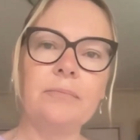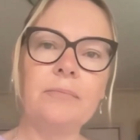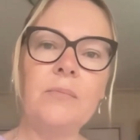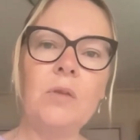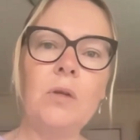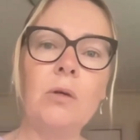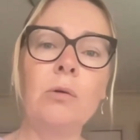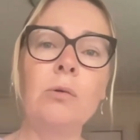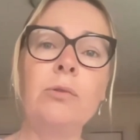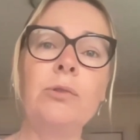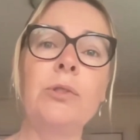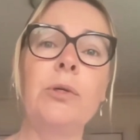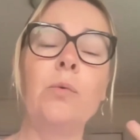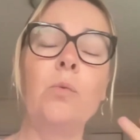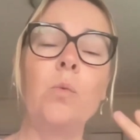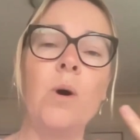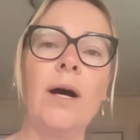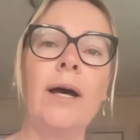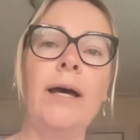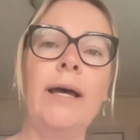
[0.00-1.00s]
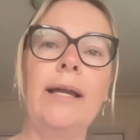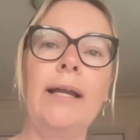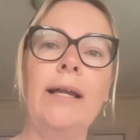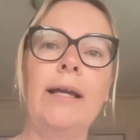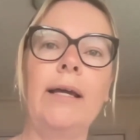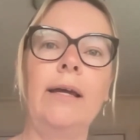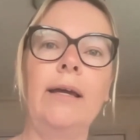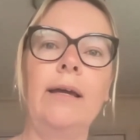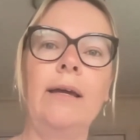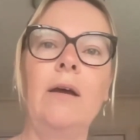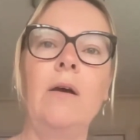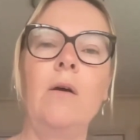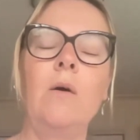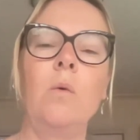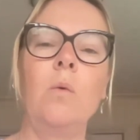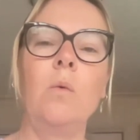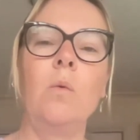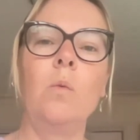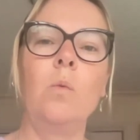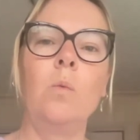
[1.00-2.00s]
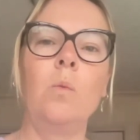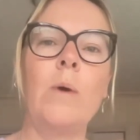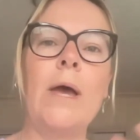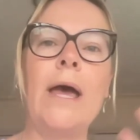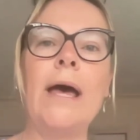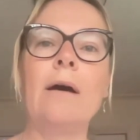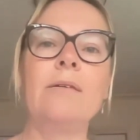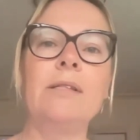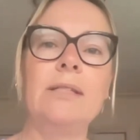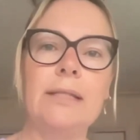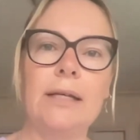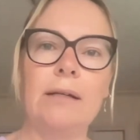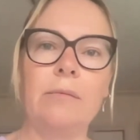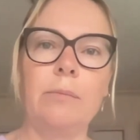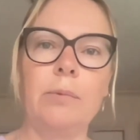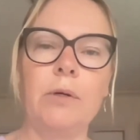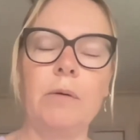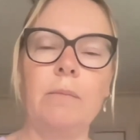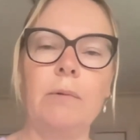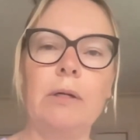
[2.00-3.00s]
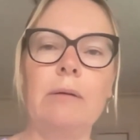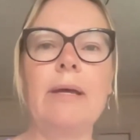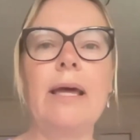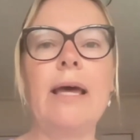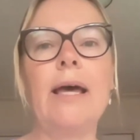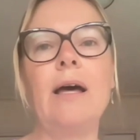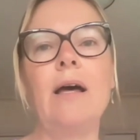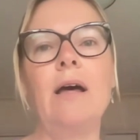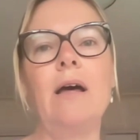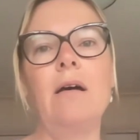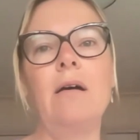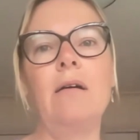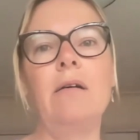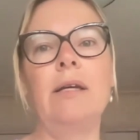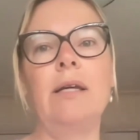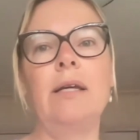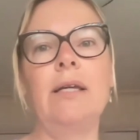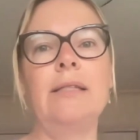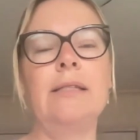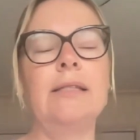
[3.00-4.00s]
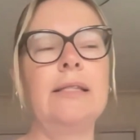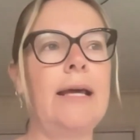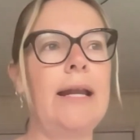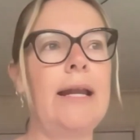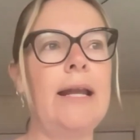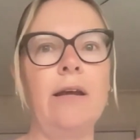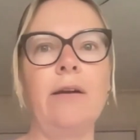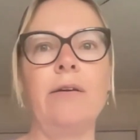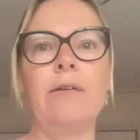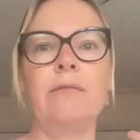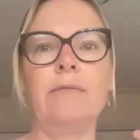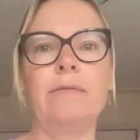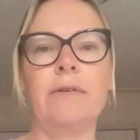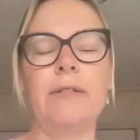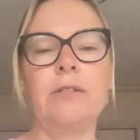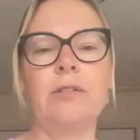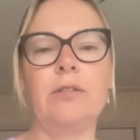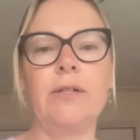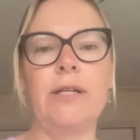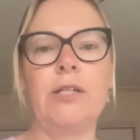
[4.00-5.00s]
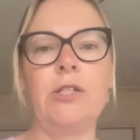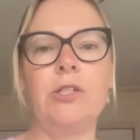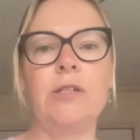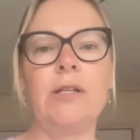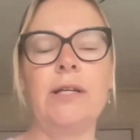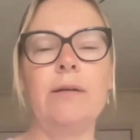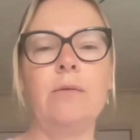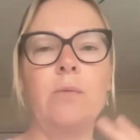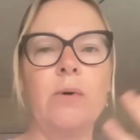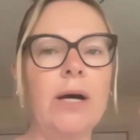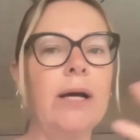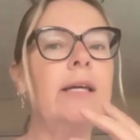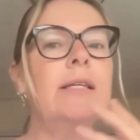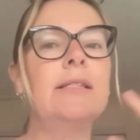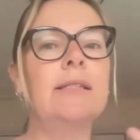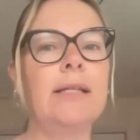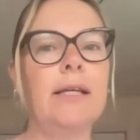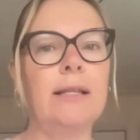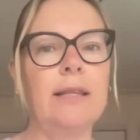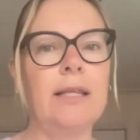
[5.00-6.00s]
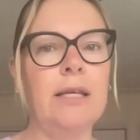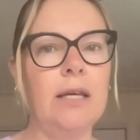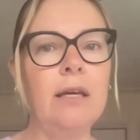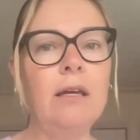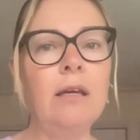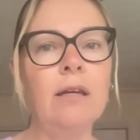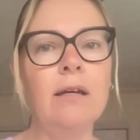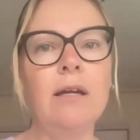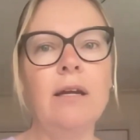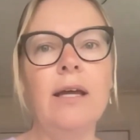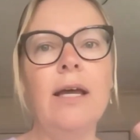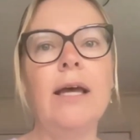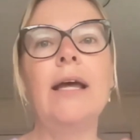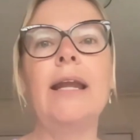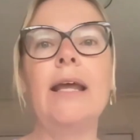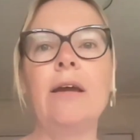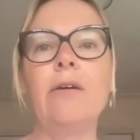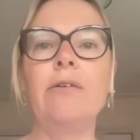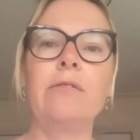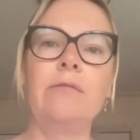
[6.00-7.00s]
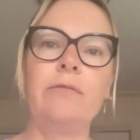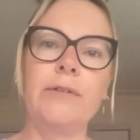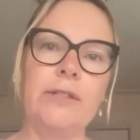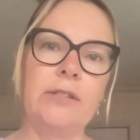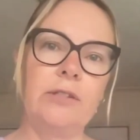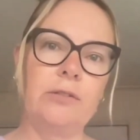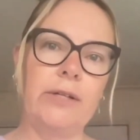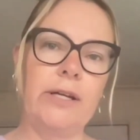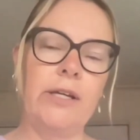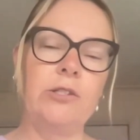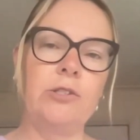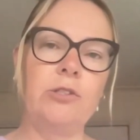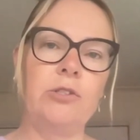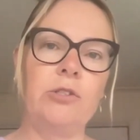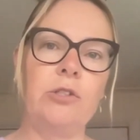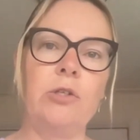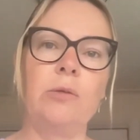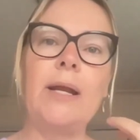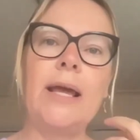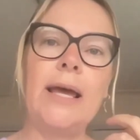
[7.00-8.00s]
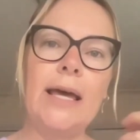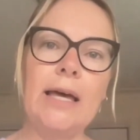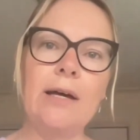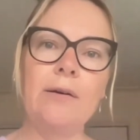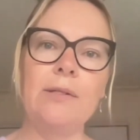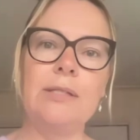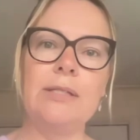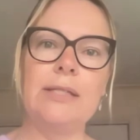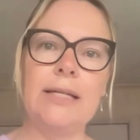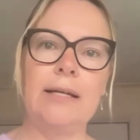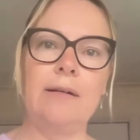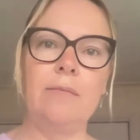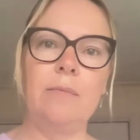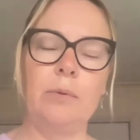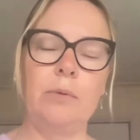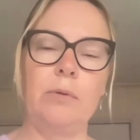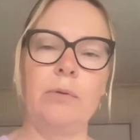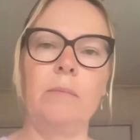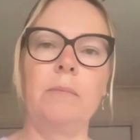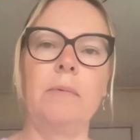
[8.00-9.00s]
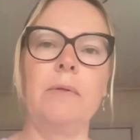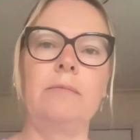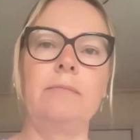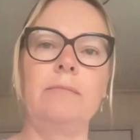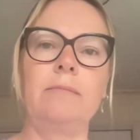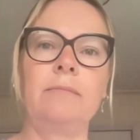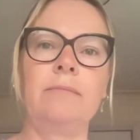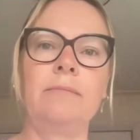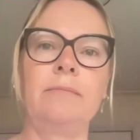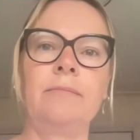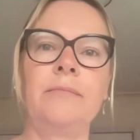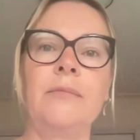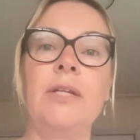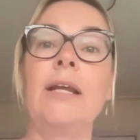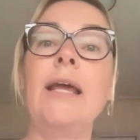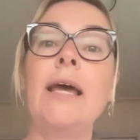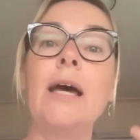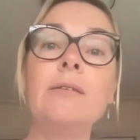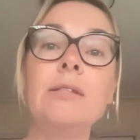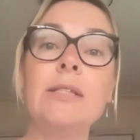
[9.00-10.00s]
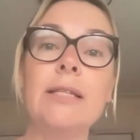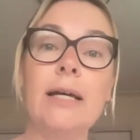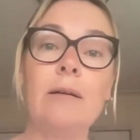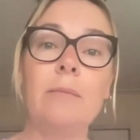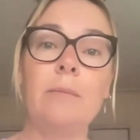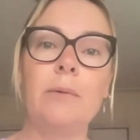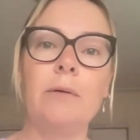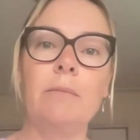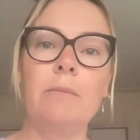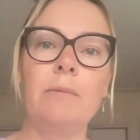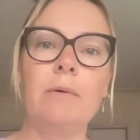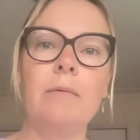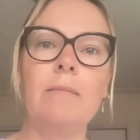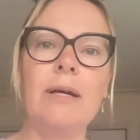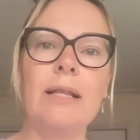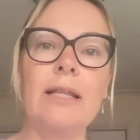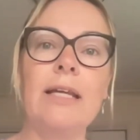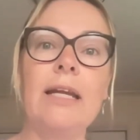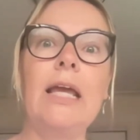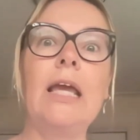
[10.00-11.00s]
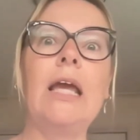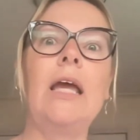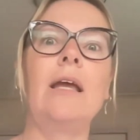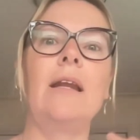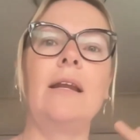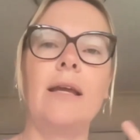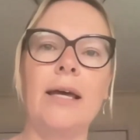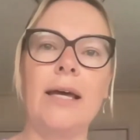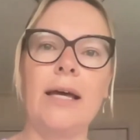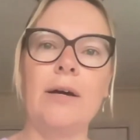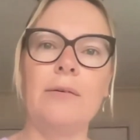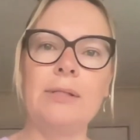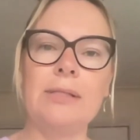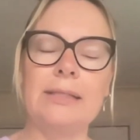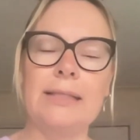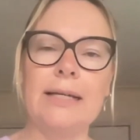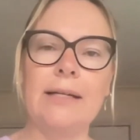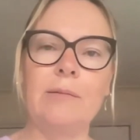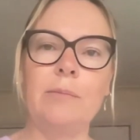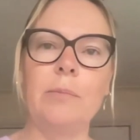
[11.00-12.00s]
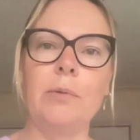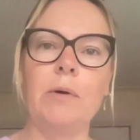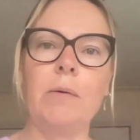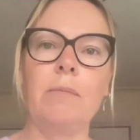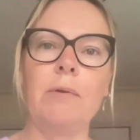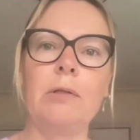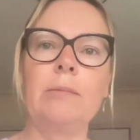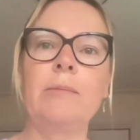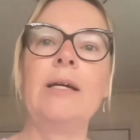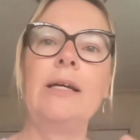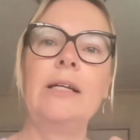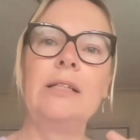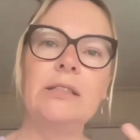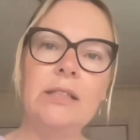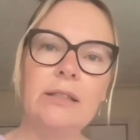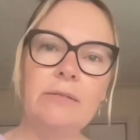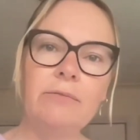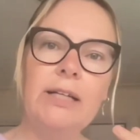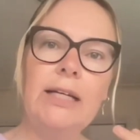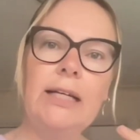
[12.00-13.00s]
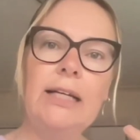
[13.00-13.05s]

also why. Like, how is that a problem? How is that anger and frustration? Like, why is that thing an anger and frustration to you? And how is that a problem? And how is that a problem? And then again, how is that a problem? To really